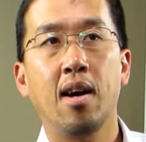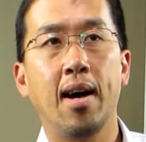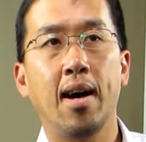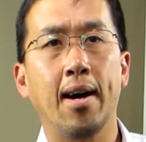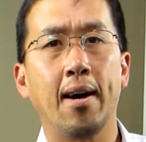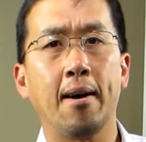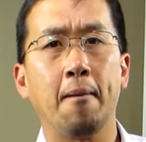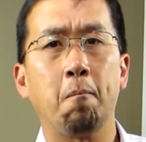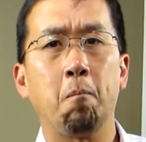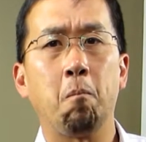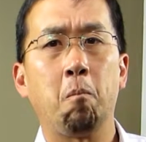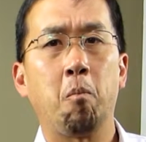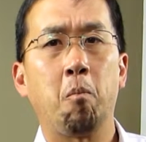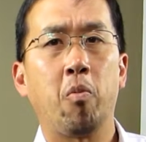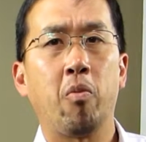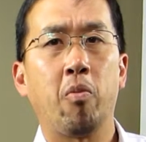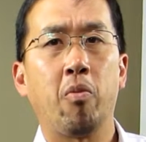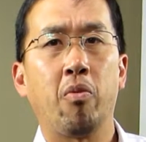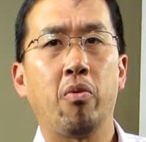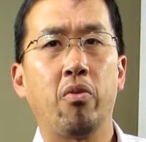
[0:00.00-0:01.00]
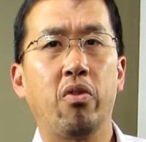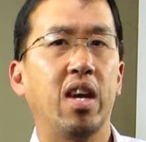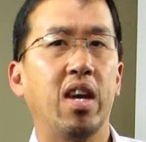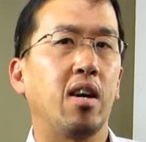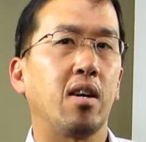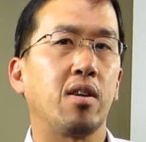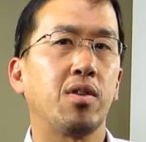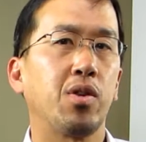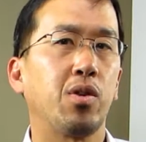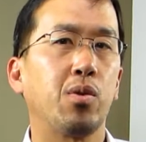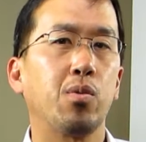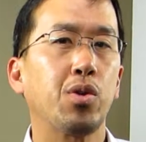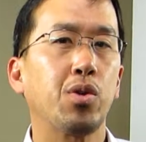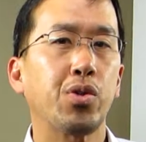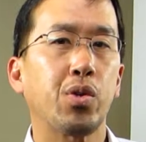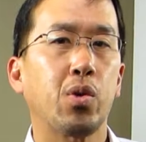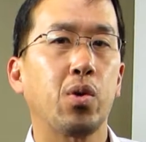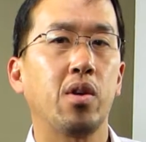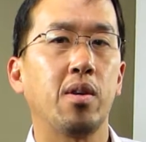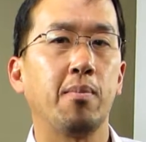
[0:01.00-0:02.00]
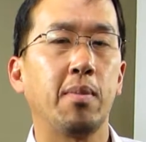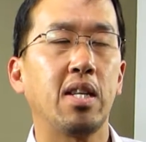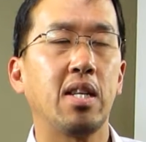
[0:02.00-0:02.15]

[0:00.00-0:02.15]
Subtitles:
Yeah, so the rules of court,